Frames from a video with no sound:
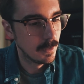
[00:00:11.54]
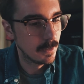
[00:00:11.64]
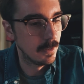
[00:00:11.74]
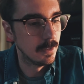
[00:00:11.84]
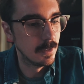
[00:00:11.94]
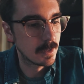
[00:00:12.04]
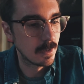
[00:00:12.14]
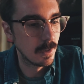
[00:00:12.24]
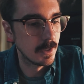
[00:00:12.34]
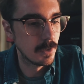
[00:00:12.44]
Goodness
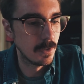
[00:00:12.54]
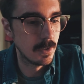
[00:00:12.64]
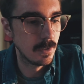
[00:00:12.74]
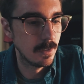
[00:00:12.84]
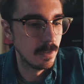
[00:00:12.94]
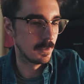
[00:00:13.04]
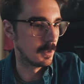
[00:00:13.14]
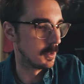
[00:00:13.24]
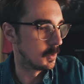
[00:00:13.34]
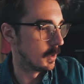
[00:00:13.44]
gracious,
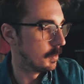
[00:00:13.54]
such a tweet.